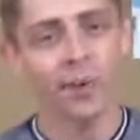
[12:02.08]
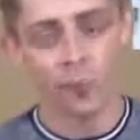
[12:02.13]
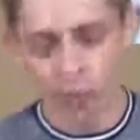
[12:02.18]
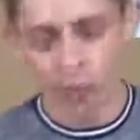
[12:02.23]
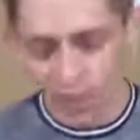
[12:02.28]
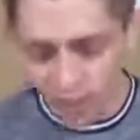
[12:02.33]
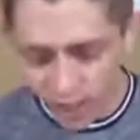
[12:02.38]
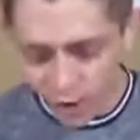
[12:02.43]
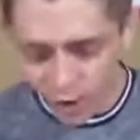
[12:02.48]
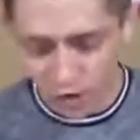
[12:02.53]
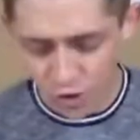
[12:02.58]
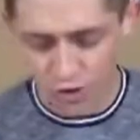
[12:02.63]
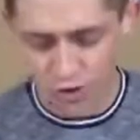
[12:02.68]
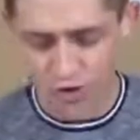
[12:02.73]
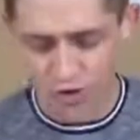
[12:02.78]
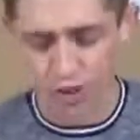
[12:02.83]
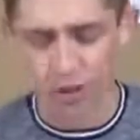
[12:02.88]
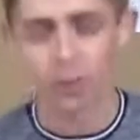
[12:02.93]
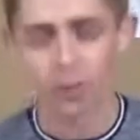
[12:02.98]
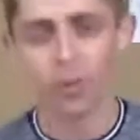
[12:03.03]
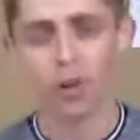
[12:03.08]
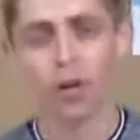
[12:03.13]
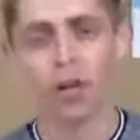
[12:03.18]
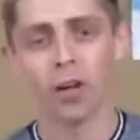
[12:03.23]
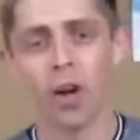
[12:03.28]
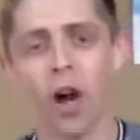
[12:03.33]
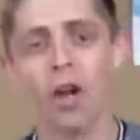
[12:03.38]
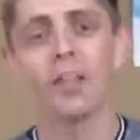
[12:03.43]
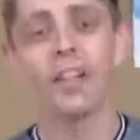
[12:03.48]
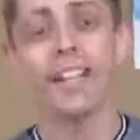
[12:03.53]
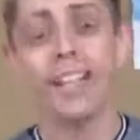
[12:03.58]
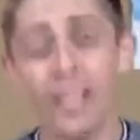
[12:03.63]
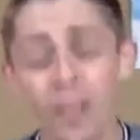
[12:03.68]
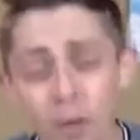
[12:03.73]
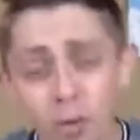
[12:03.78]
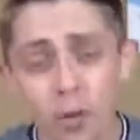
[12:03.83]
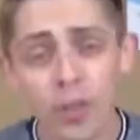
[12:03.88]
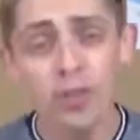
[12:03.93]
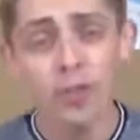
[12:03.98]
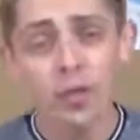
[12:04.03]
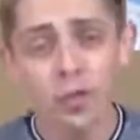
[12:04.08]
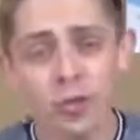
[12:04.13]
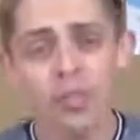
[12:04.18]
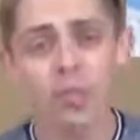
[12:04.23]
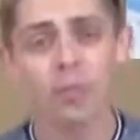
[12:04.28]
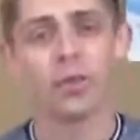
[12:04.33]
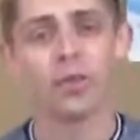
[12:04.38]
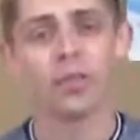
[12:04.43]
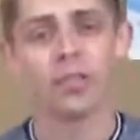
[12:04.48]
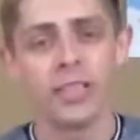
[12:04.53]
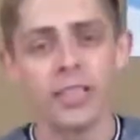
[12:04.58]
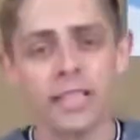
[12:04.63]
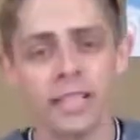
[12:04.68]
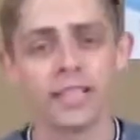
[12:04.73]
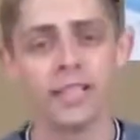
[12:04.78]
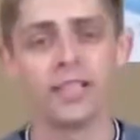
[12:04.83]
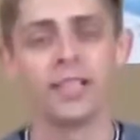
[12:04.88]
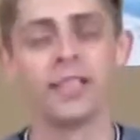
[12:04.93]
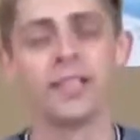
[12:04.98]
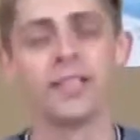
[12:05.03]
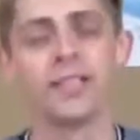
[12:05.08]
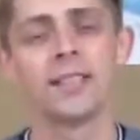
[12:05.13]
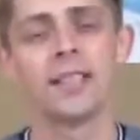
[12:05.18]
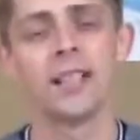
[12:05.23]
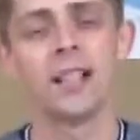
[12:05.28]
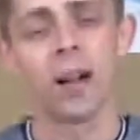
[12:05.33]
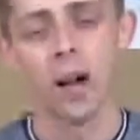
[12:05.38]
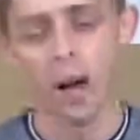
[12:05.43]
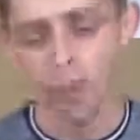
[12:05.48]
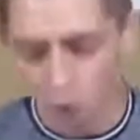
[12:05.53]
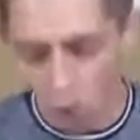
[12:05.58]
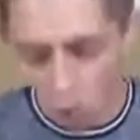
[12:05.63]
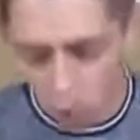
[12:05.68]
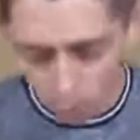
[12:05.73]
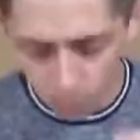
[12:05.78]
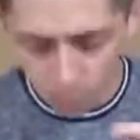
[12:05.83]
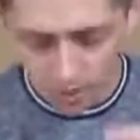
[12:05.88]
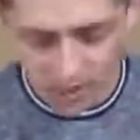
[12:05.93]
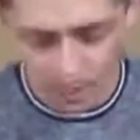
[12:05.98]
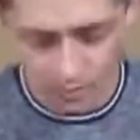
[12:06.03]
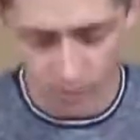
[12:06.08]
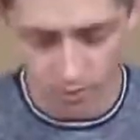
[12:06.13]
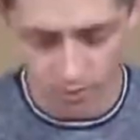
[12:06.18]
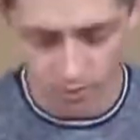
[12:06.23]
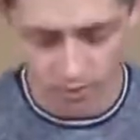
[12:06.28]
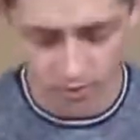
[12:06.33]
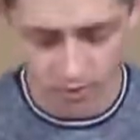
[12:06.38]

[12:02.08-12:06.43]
relationship are irreducible needs of all people.